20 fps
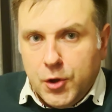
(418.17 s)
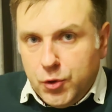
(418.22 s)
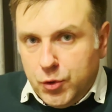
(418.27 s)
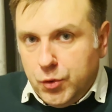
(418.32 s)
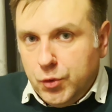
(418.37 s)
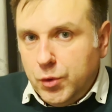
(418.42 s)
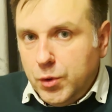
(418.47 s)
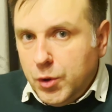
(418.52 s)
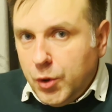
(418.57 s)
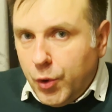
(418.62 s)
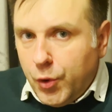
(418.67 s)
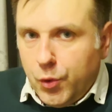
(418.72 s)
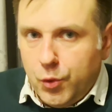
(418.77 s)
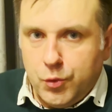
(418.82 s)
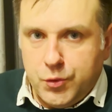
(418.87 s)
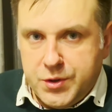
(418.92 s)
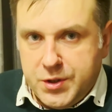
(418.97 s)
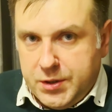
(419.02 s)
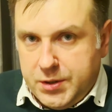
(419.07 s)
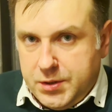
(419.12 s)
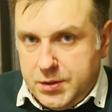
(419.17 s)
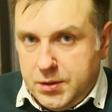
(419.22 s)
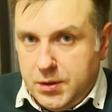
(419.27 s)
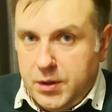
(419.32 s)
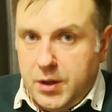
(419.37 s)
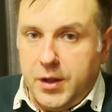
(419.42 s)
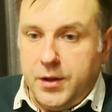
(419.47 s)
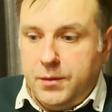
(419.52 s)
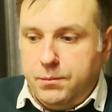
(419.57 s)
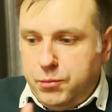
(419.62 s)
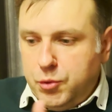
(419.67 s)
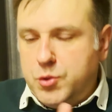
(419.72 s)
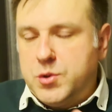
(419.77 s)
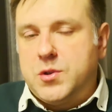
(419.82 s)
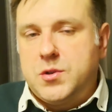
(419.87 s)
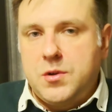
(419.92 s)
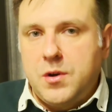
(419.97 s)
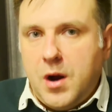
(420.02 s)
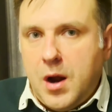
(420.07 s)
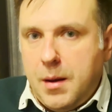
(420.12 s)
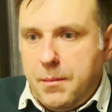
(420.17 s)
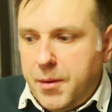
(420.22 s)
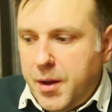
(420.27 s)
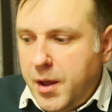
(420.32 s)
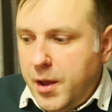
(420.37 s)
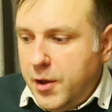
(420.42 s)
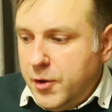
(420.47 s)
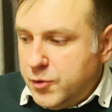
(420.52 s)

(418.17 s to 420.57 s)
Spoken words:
to load it and bootstrap.